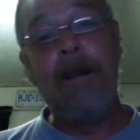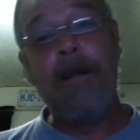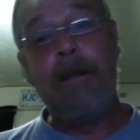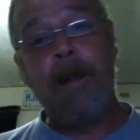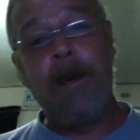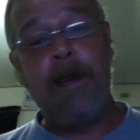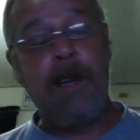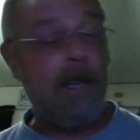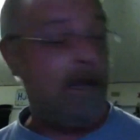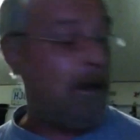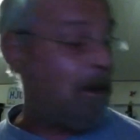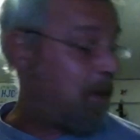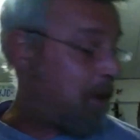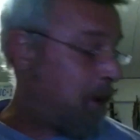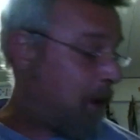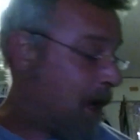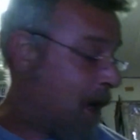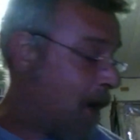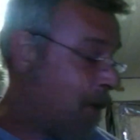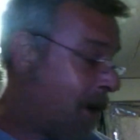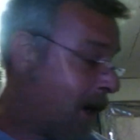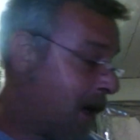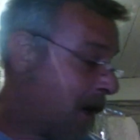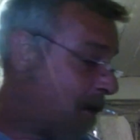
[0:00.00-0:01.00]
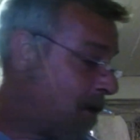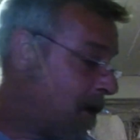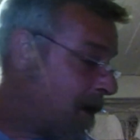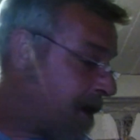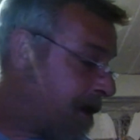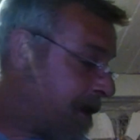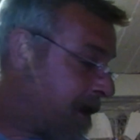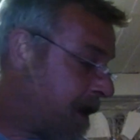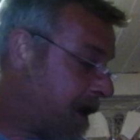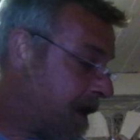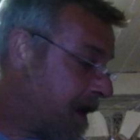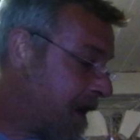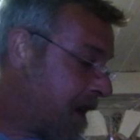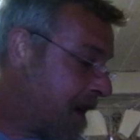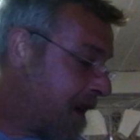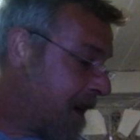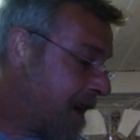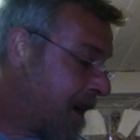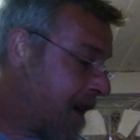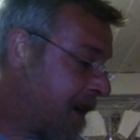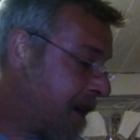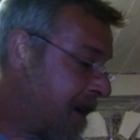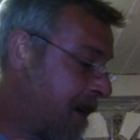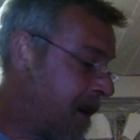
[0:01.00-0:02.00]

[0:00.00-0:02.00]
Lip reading: But it'll play well with the,